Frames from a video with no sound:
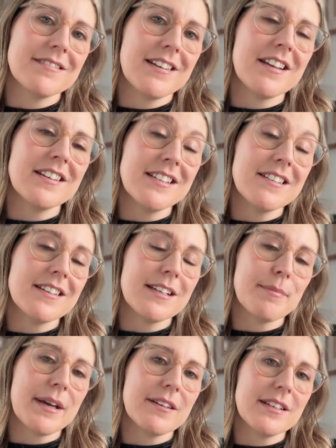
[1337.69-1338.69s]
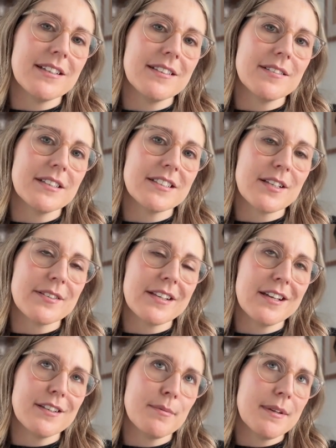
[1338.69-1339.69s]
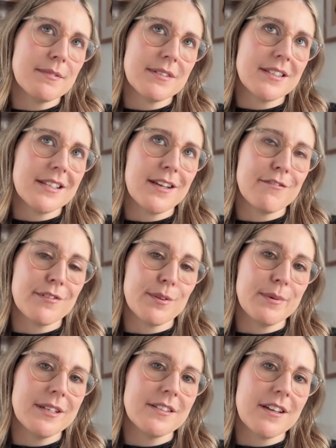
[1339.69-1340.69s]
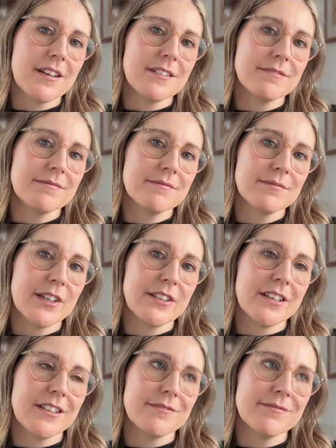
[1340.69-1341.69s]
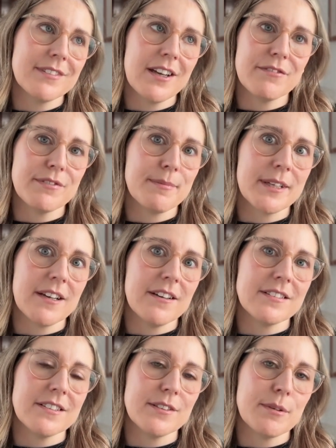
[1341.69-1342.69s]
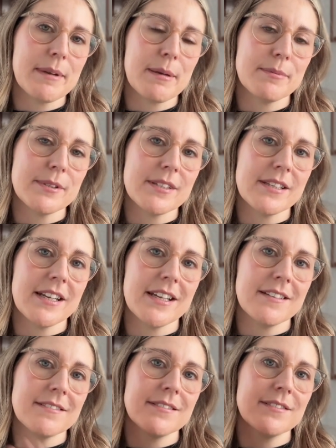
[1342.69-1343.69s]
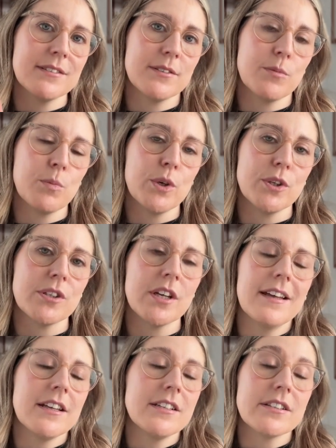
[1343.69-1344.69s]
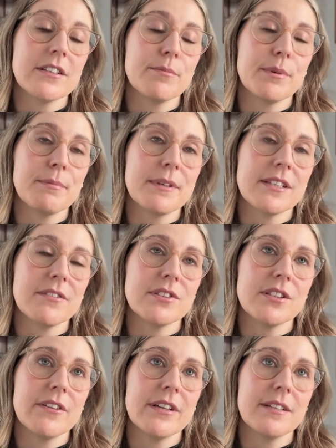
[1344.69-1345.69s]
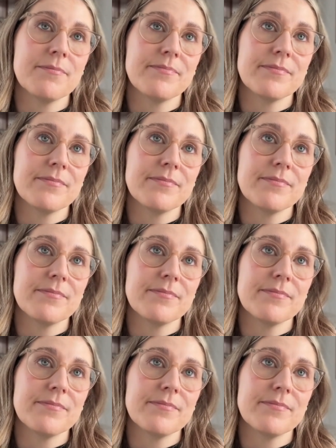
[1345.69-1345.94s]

And I did think about it, because I was like, you'll be able to see it through the window, won't you? Like from the garden, you'll be able to see wood. And I just couldn't bring myself to do it.